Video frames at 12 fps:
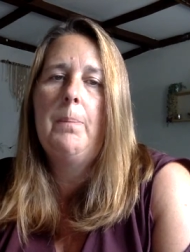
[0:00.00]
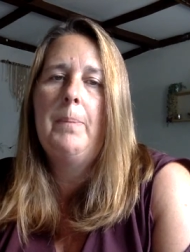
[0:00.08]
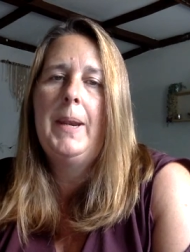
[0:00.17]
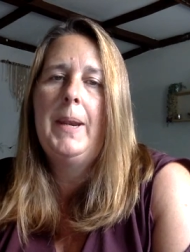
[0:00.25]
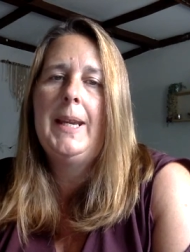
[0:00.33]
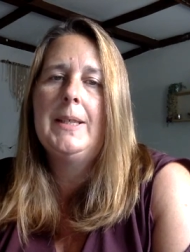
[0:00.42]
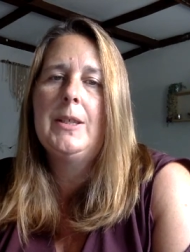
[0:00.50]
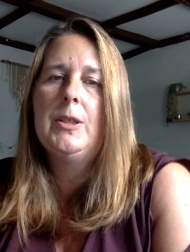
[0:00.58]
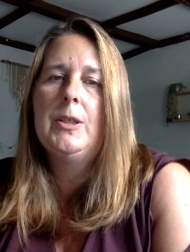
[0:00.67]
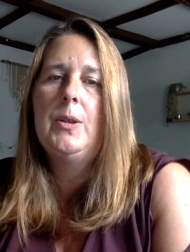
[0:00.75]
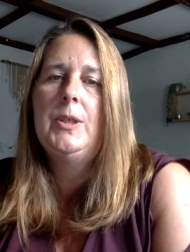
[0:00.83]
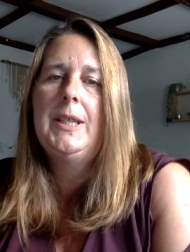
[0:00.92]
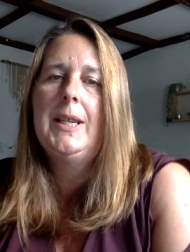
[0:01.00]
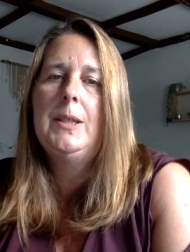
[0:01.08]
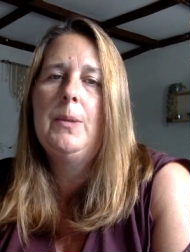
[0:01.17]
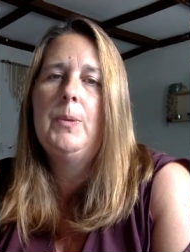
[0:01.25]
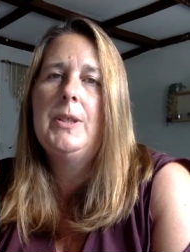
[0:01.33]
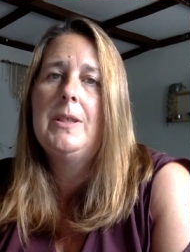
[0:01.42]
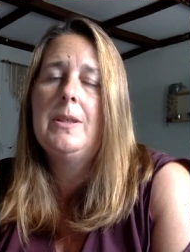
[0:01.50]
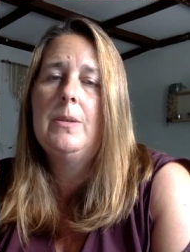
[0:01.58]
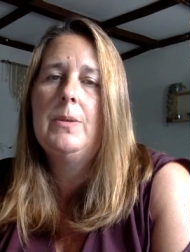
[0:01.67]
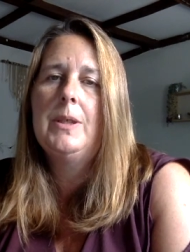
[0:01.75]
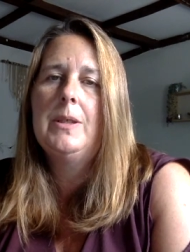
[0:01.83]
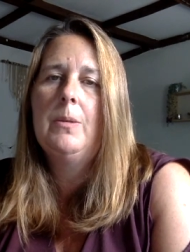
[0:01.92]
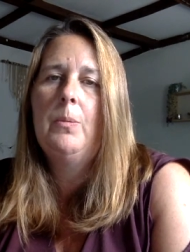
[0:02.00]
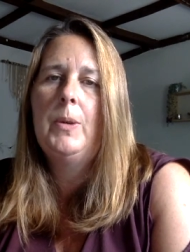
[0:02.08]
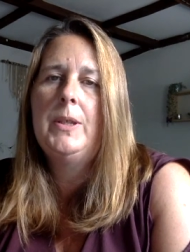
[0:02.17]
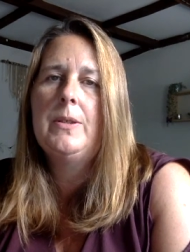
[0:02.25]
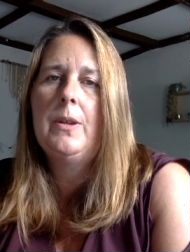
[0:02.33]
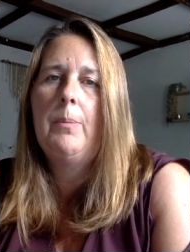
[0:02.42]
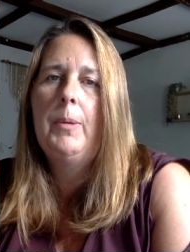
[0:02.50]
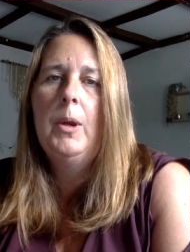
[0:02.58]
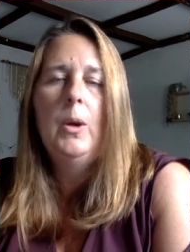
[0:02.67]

meaning is associated with stillness and wisdom.